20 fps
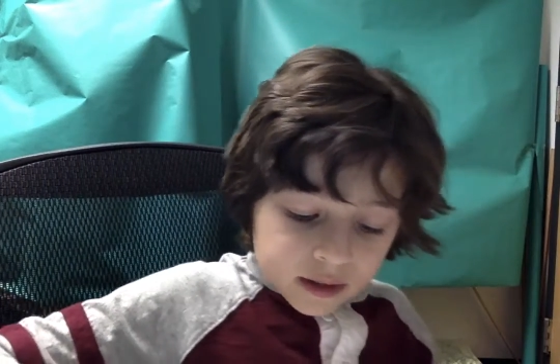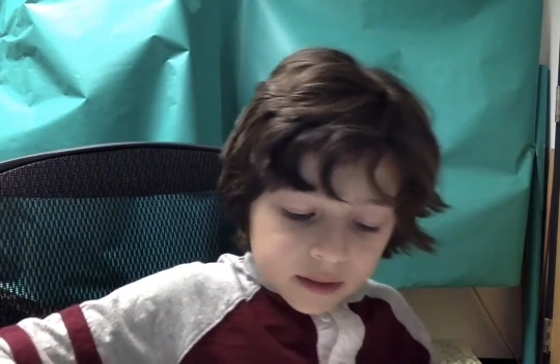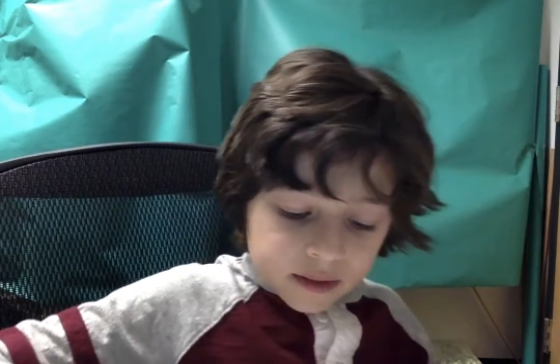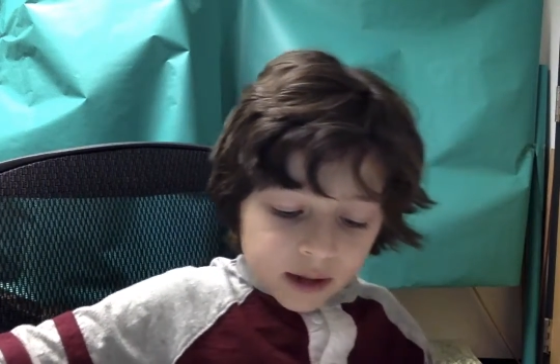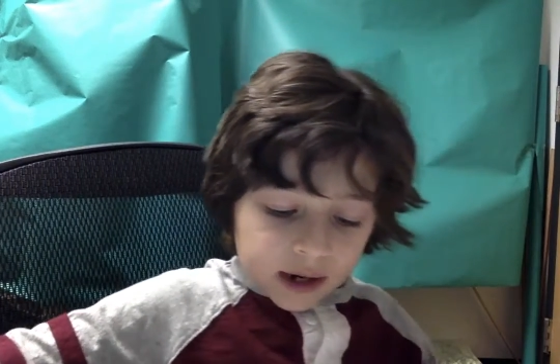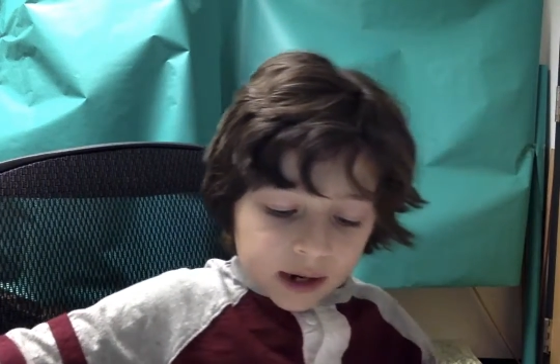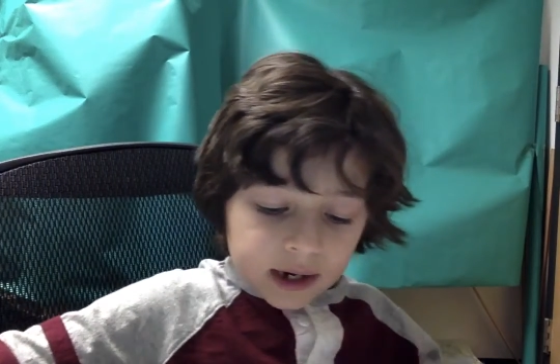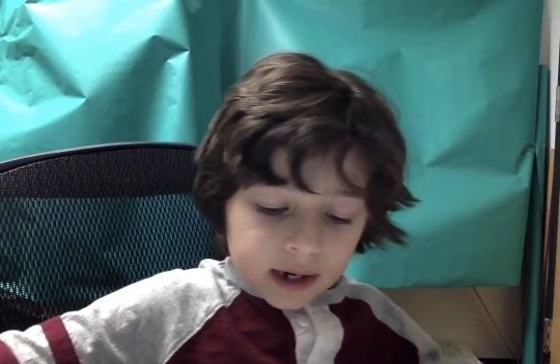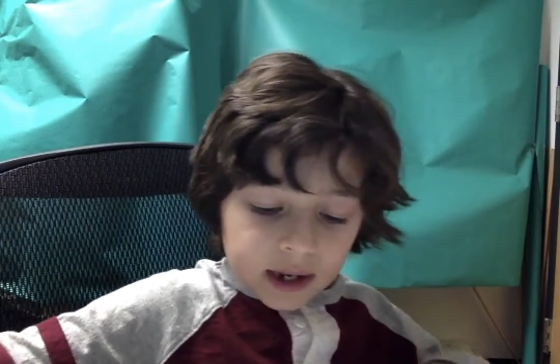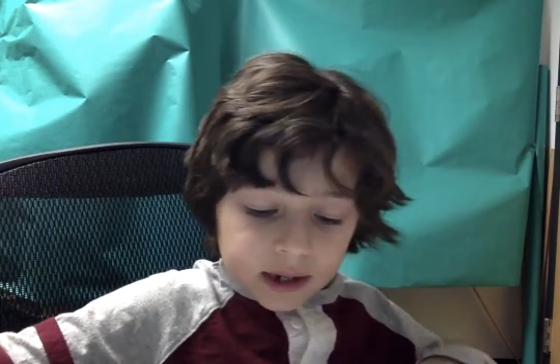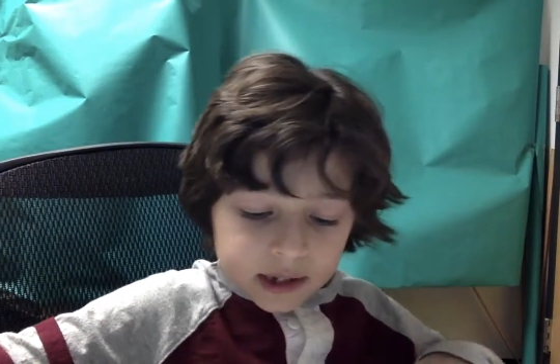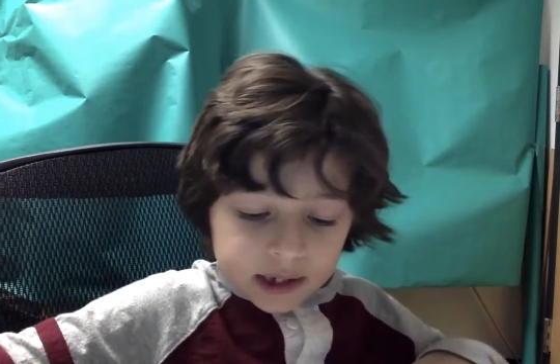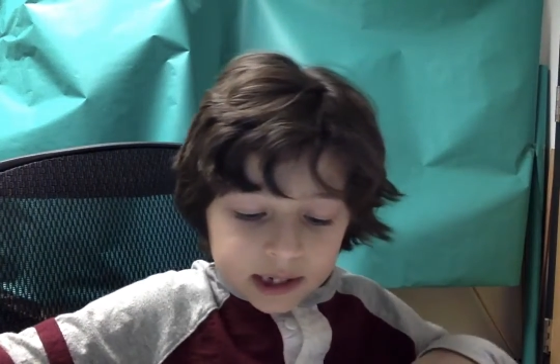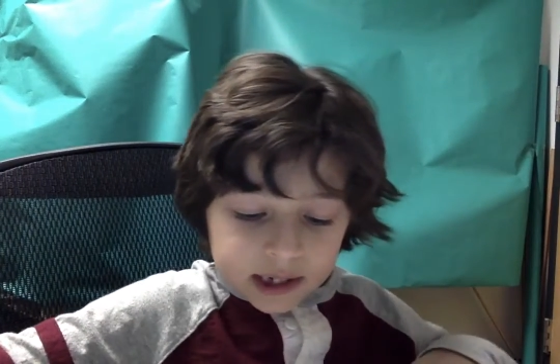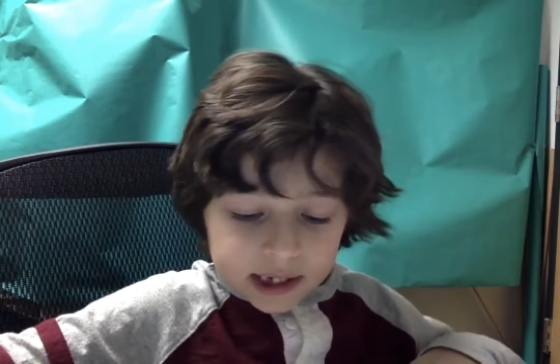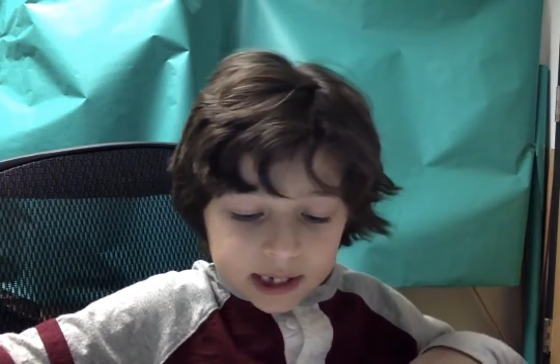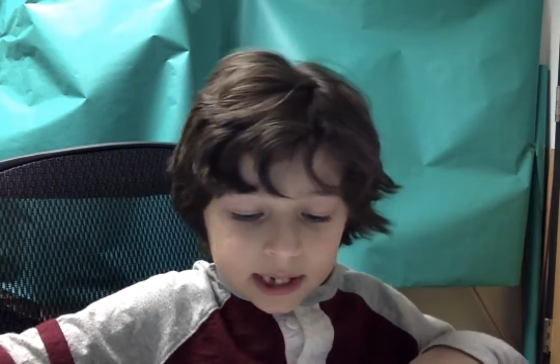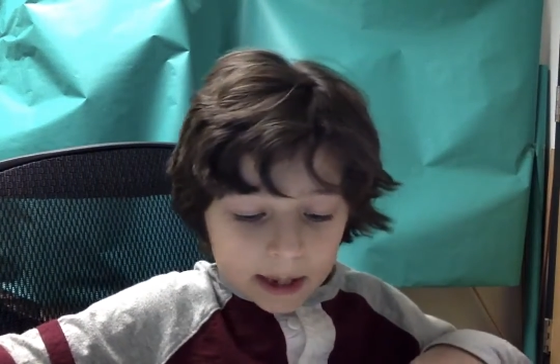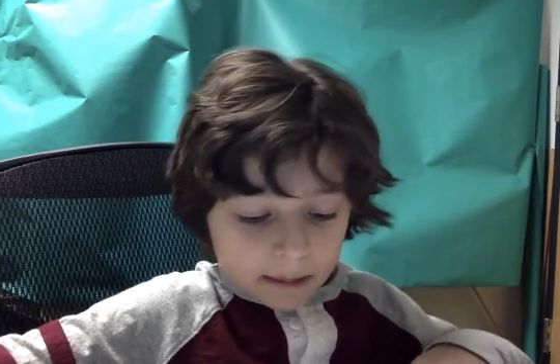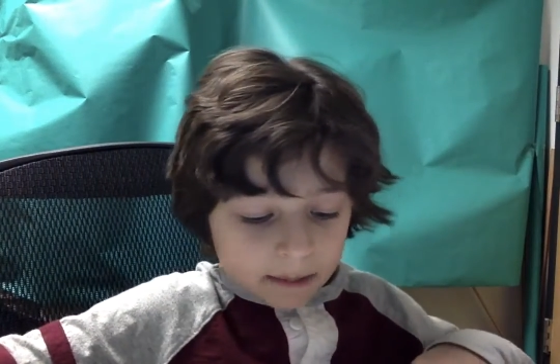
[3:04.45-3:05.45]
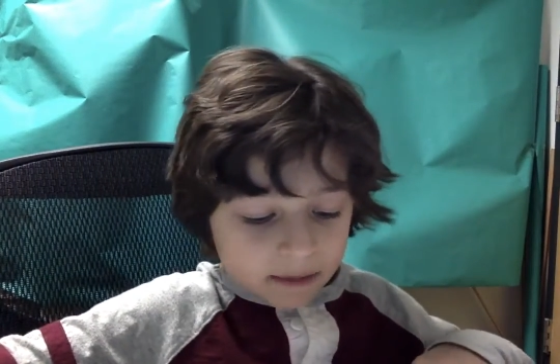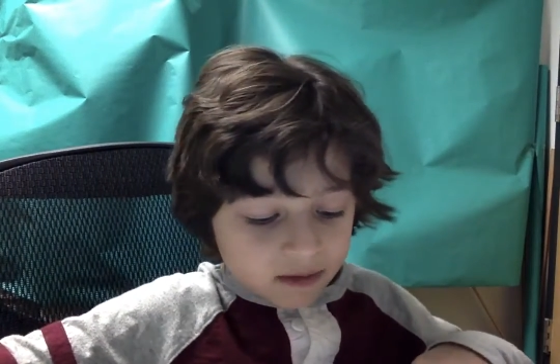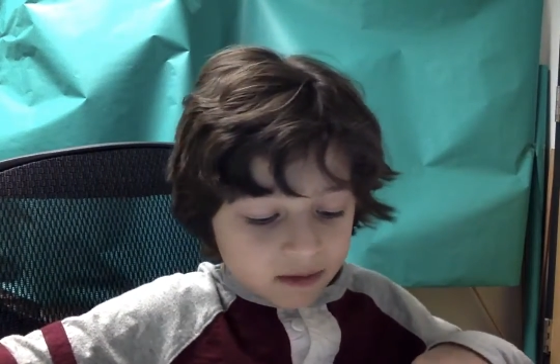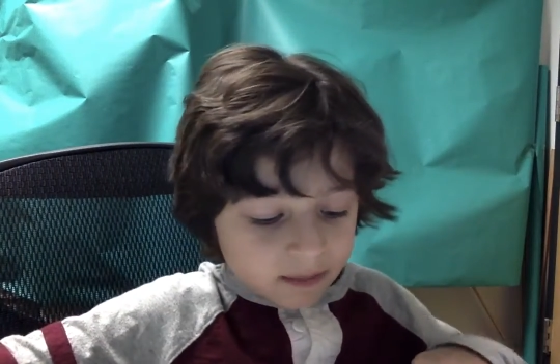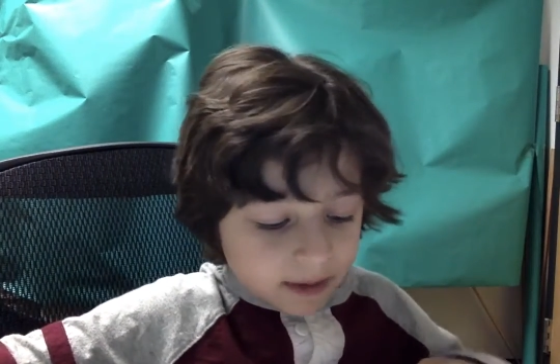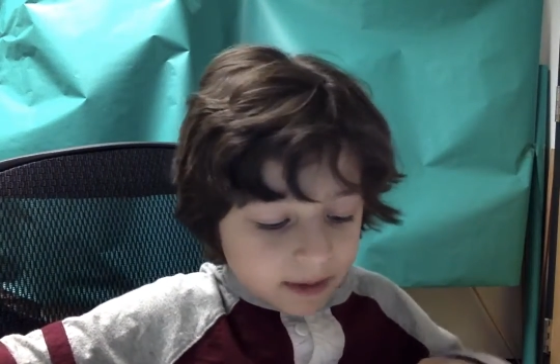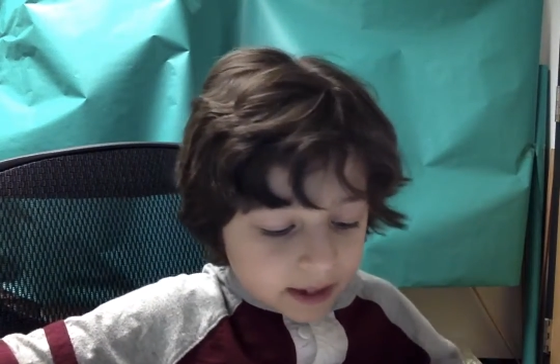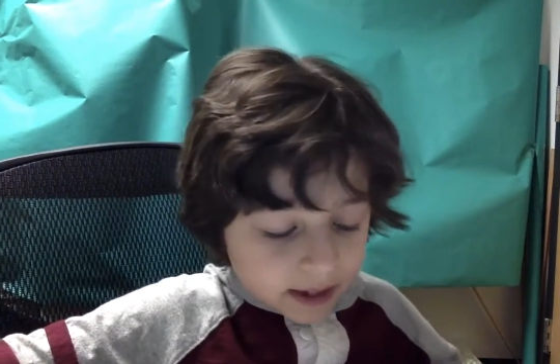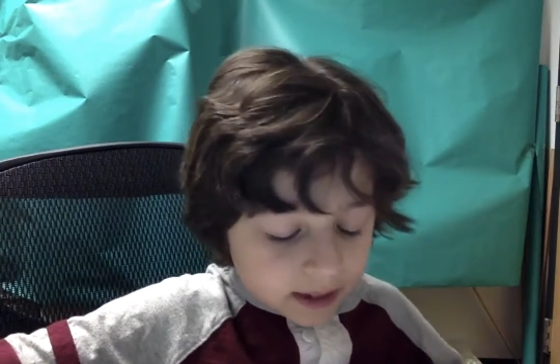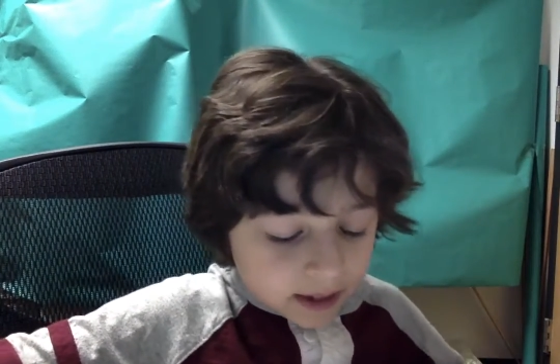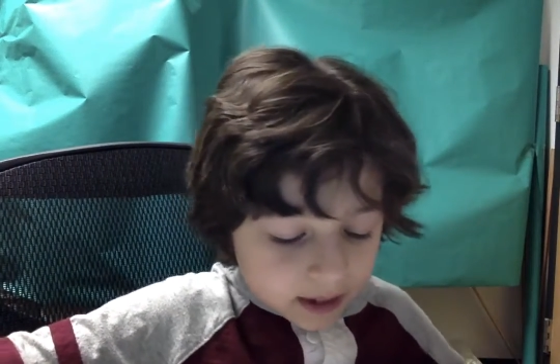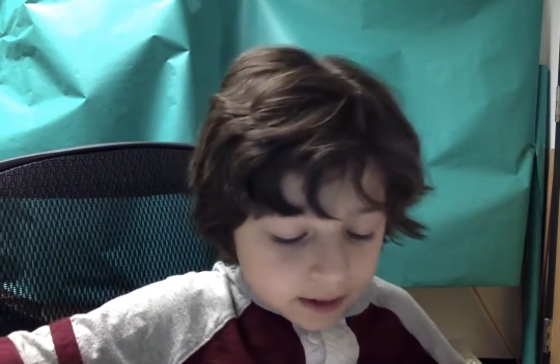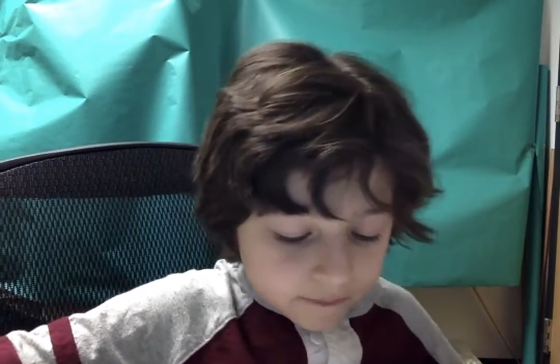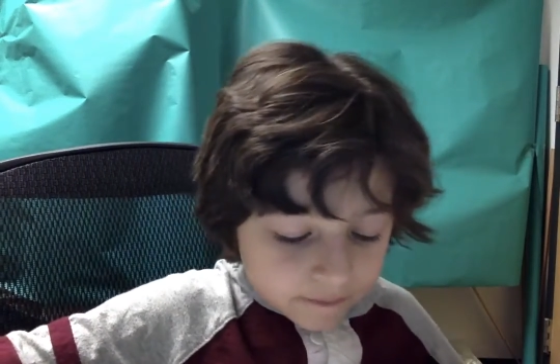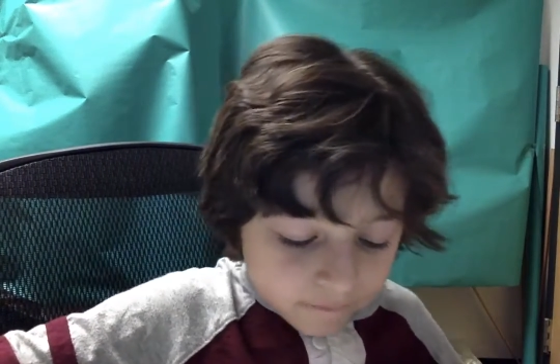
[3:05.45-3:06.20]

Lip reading: said as he kept spinning.